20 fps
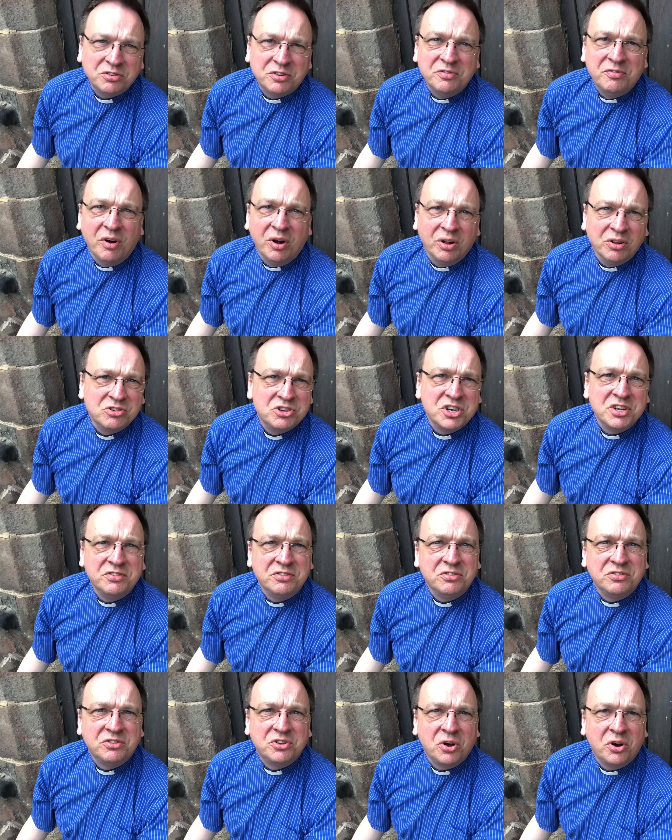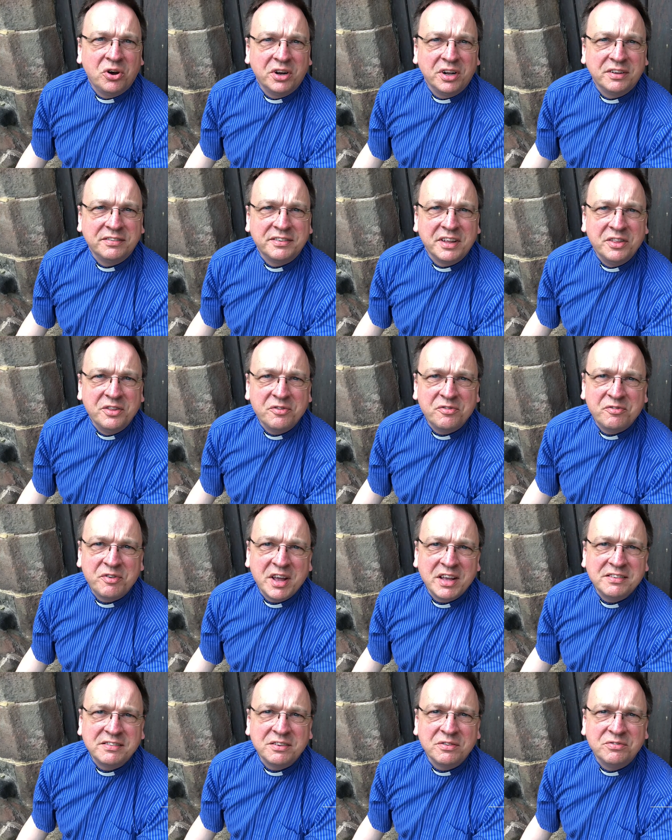of all, Jesus taught us in the
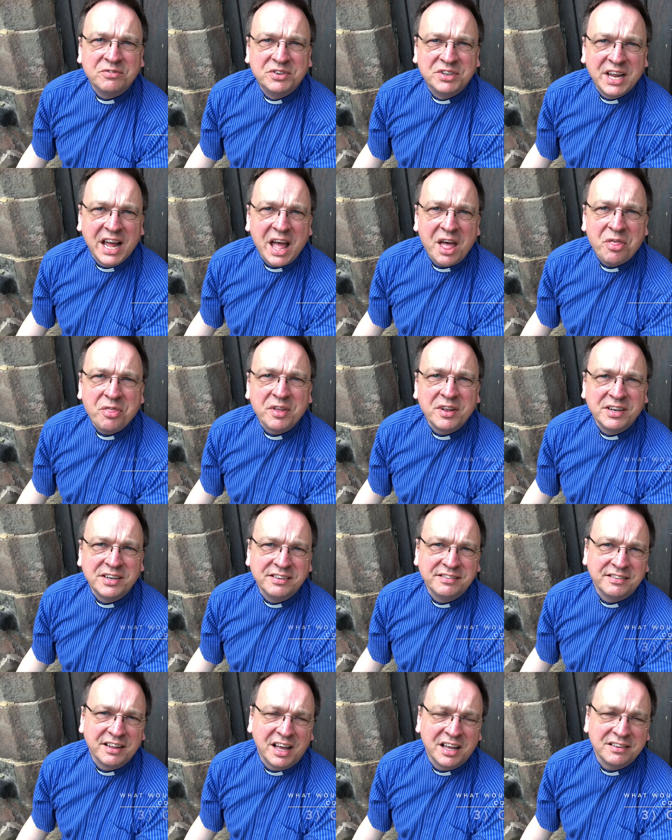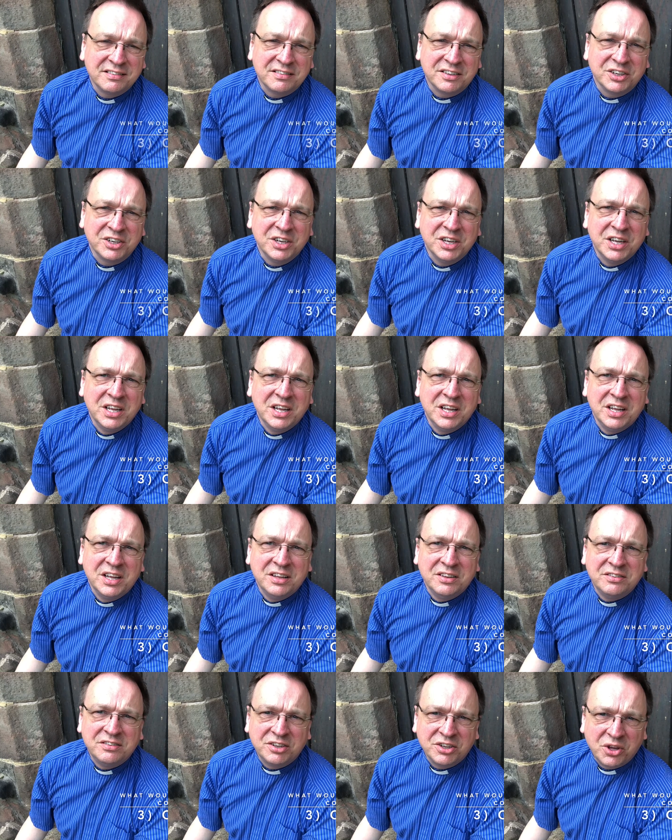face of death and disaster
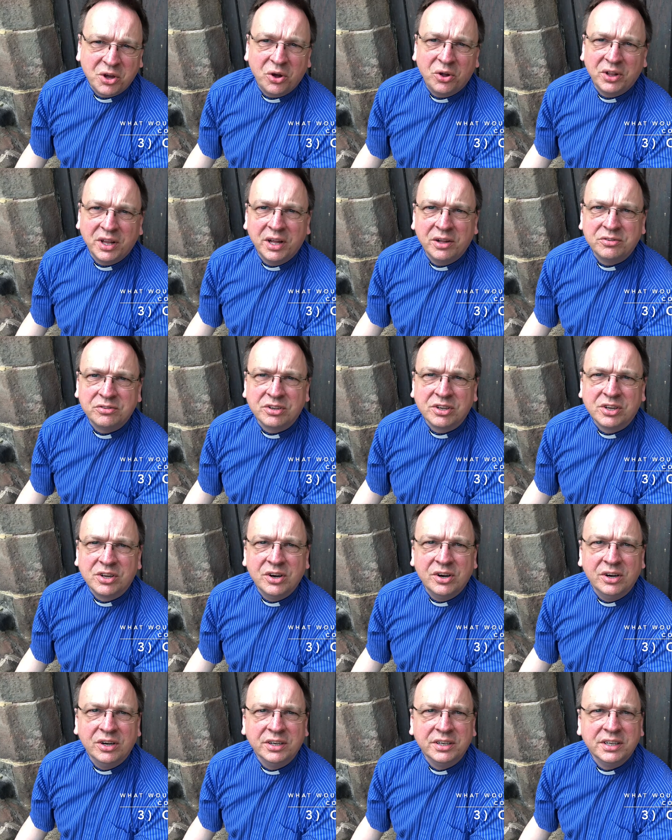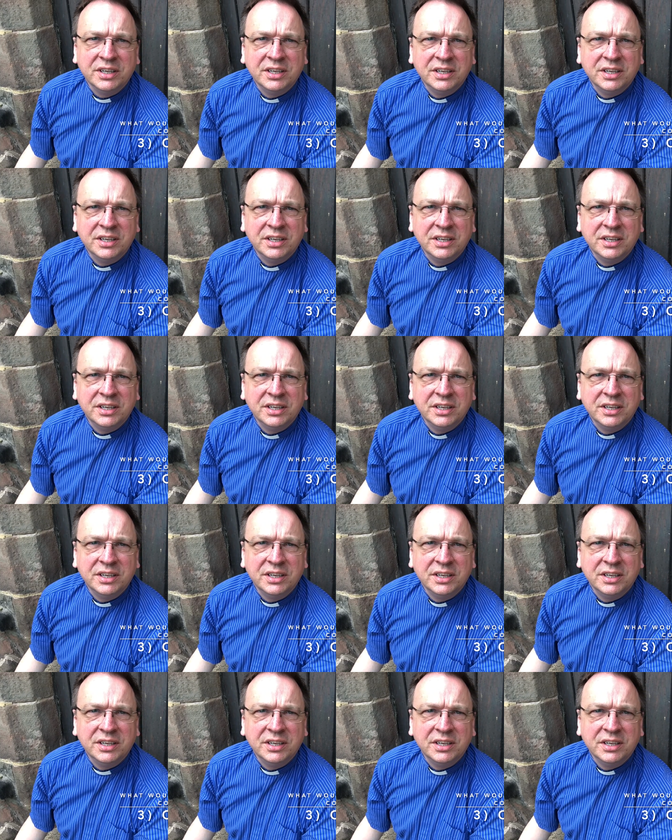to call out to God.